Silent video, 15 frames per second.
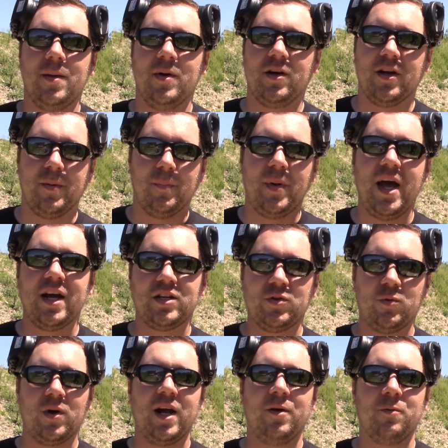I'll get back to
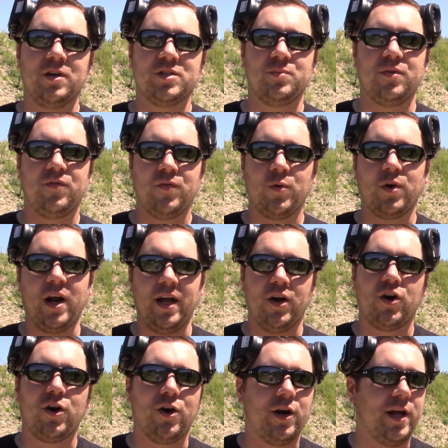where I was before I
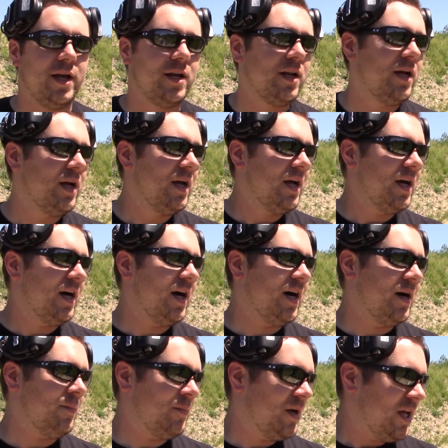hurt it,
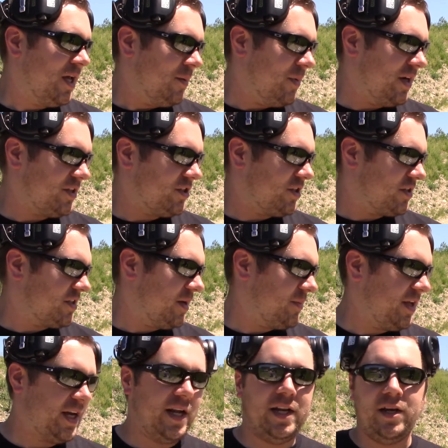but it's just
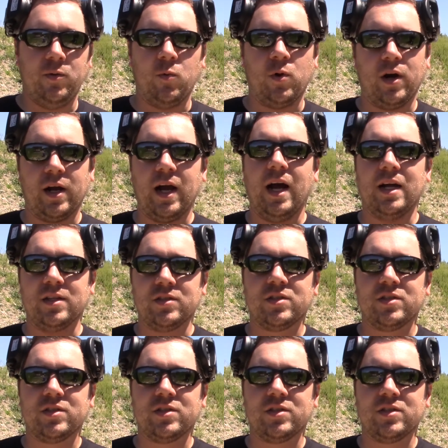something I need to work on.